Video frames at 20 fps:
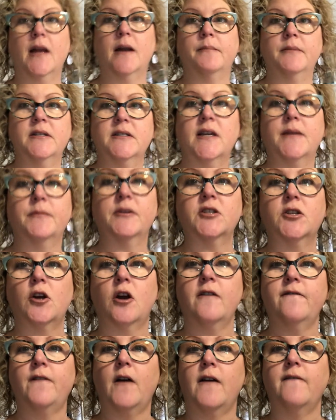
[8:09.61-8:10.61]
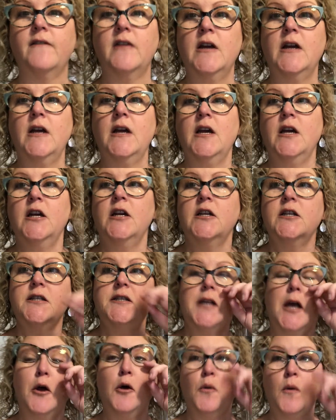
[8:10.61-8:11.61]
I'm gonna take my scarf off.
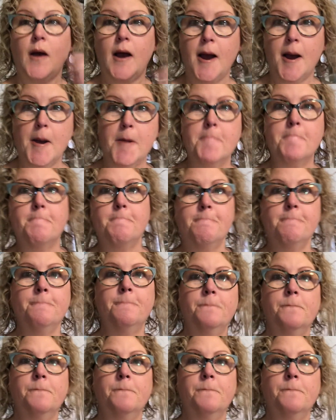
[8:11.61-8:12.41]
So I'm